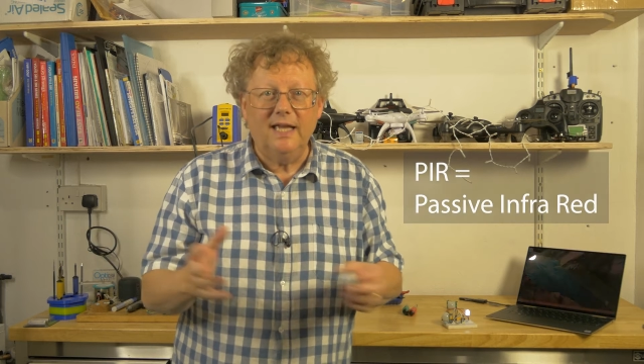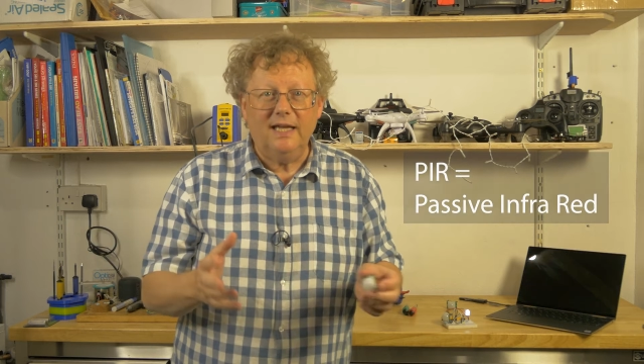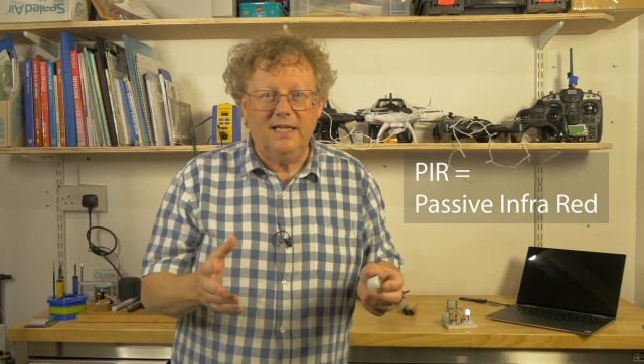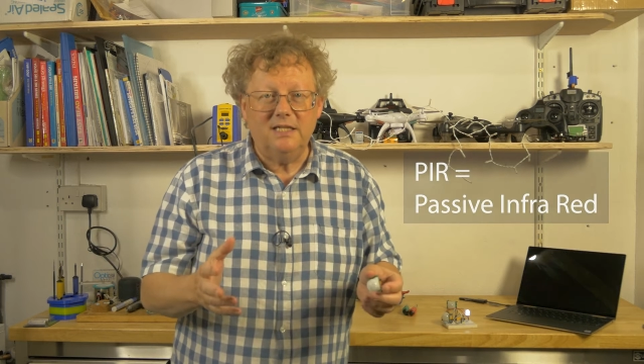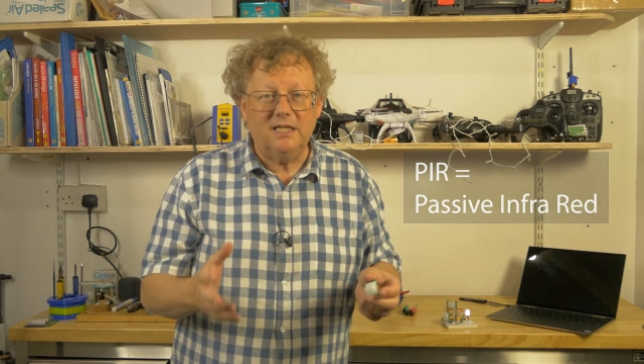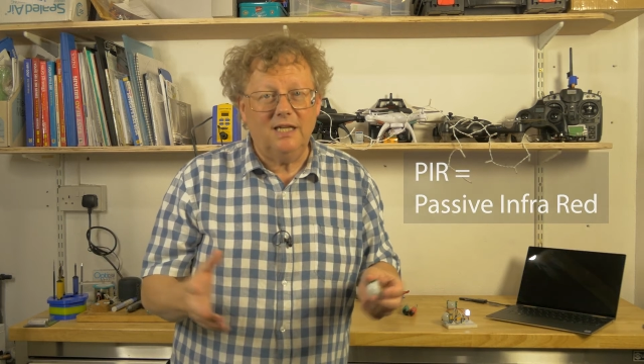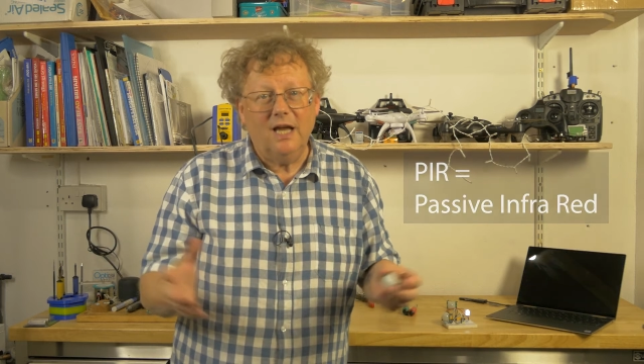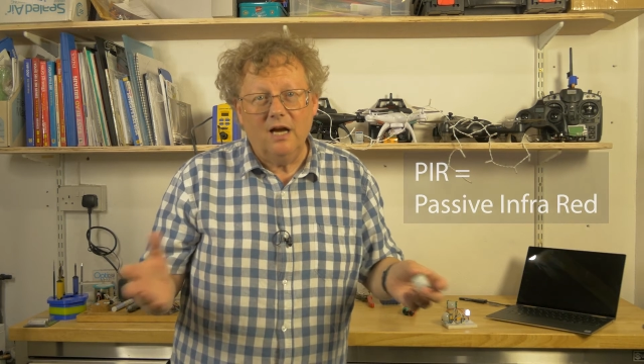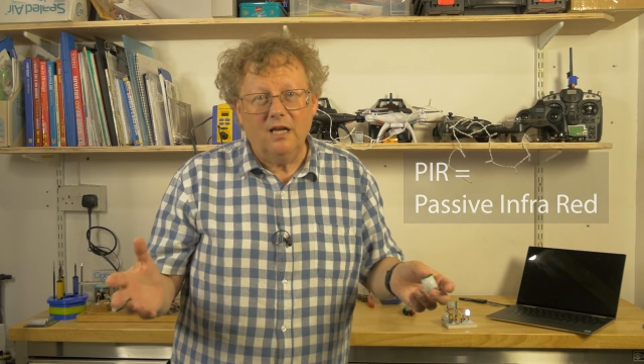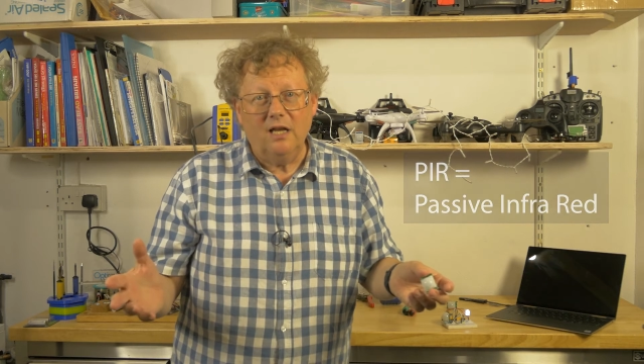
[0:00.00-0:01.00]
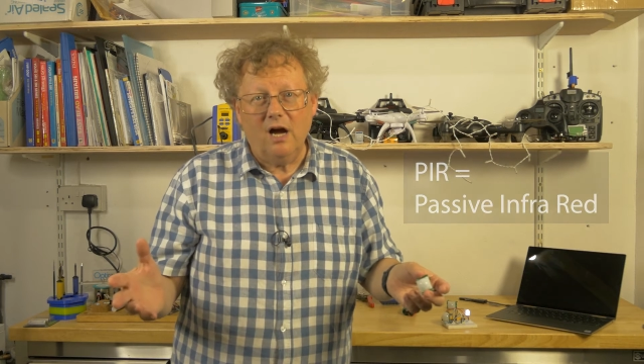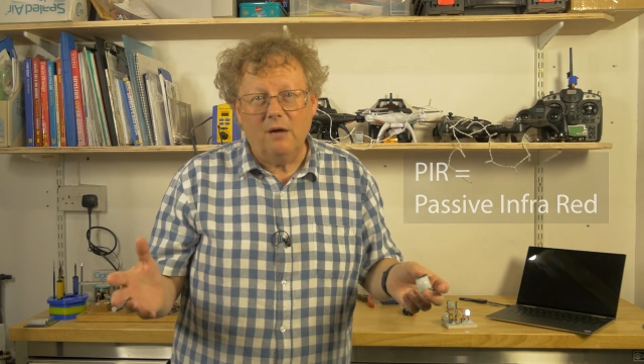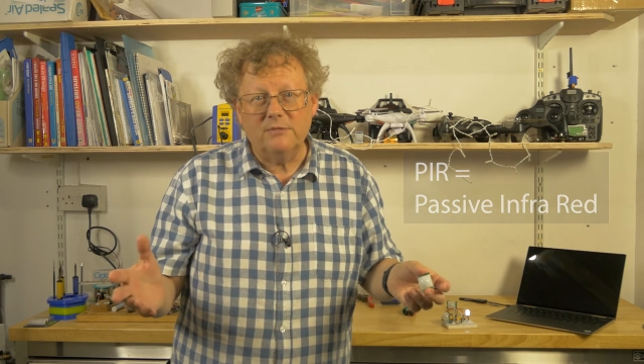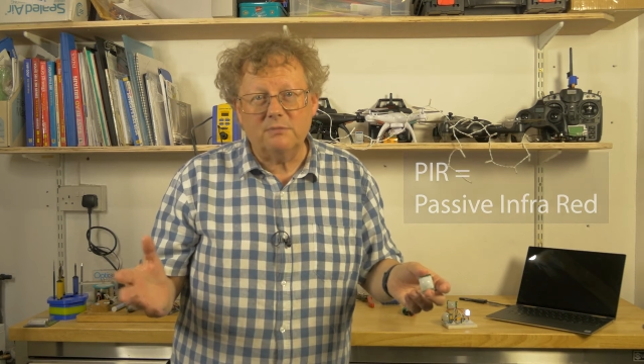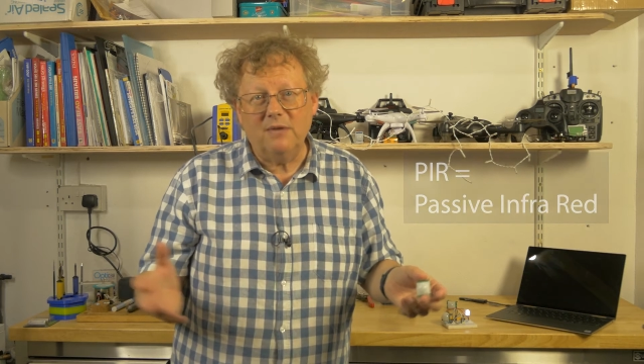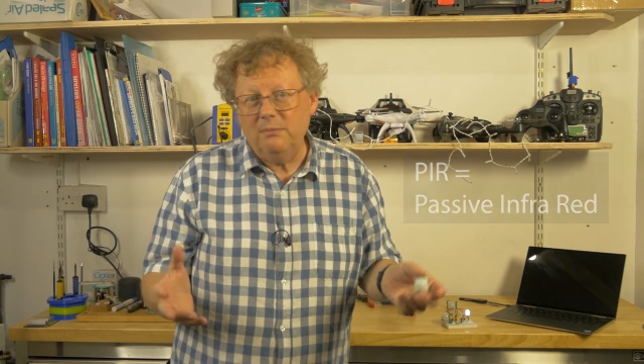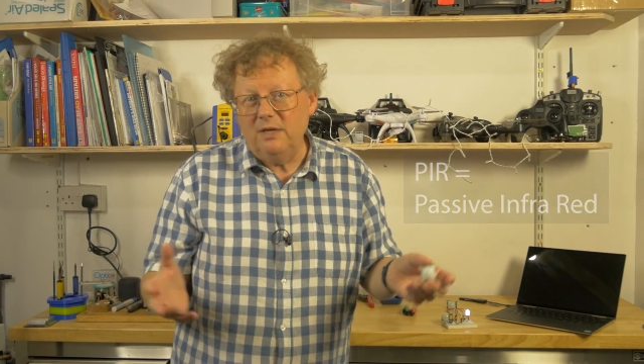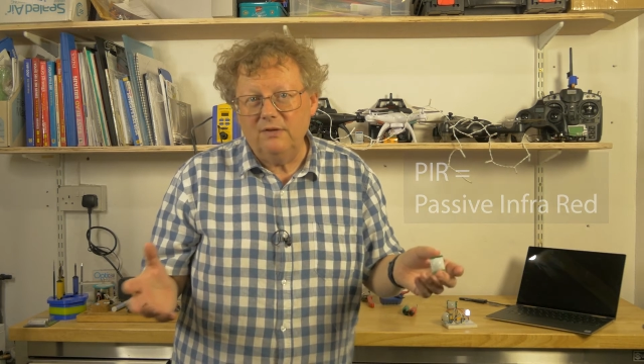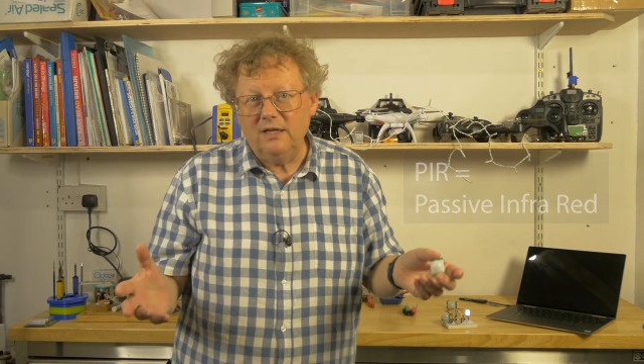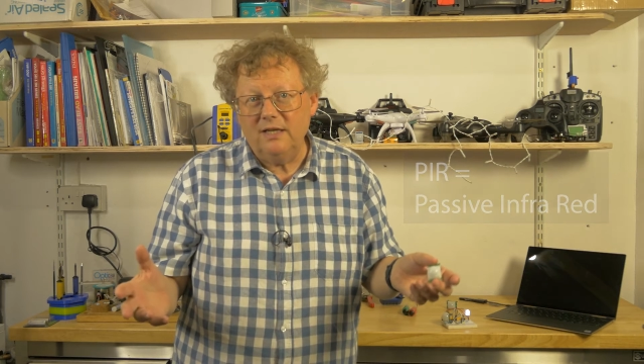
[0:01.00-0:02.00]
heating, alarms, maybe
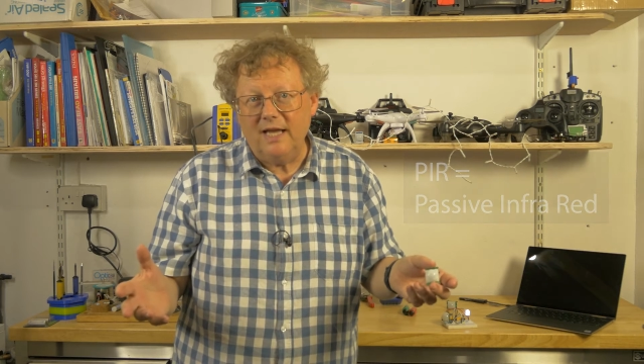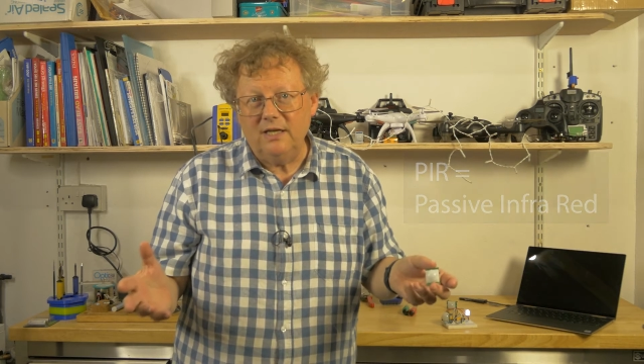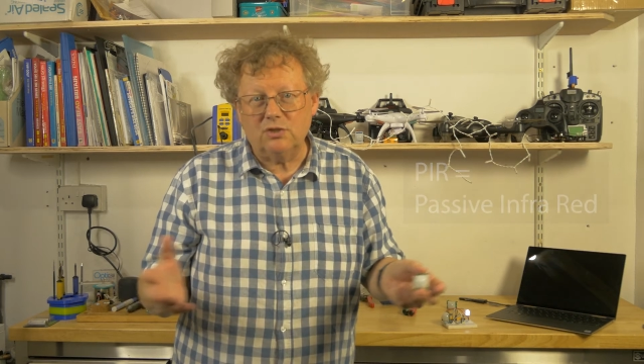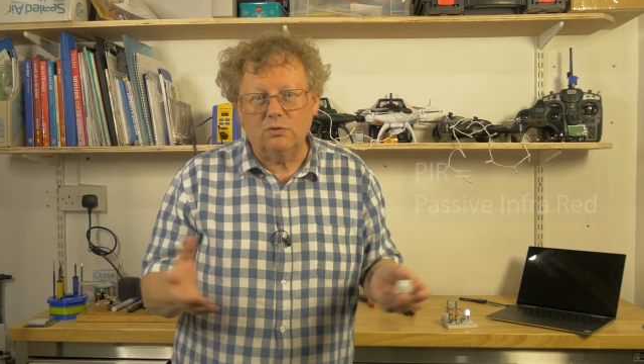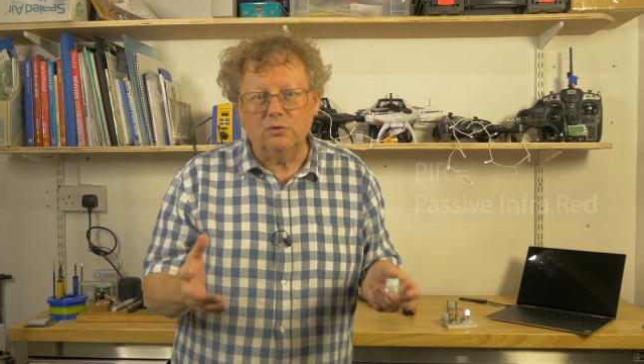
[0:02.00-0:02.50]
even gates